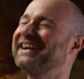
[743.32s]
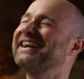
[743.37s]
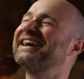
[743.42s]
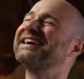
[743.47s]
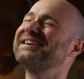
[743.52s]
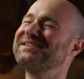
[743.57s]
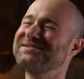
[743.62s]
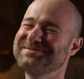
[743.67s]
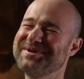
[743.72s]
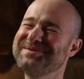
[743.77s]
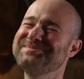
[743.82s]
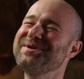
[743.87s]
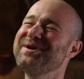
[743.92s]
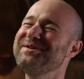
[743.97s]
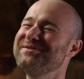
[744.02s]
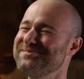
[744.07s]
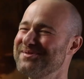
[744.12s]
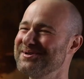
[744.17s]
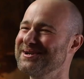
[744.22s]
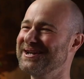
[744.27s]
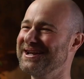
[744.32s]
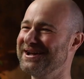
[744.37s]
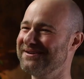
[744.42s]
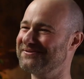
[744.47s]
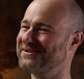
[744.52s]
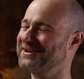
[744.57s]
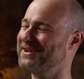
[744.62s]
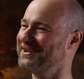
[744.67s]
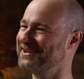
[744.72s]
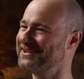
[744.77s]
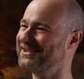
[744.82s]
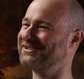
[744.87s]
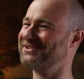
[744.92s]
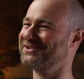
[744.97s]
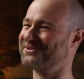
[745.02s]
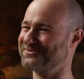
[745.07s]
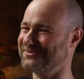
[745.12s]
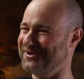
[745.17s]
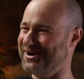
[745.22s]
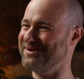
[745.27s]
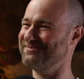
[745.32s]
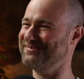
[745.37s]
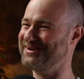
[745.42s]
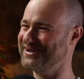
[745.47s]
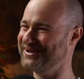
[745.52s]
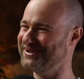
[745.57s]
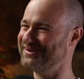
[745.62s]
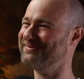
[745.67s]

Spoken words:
I remember everybody laughing, and it just wound me up.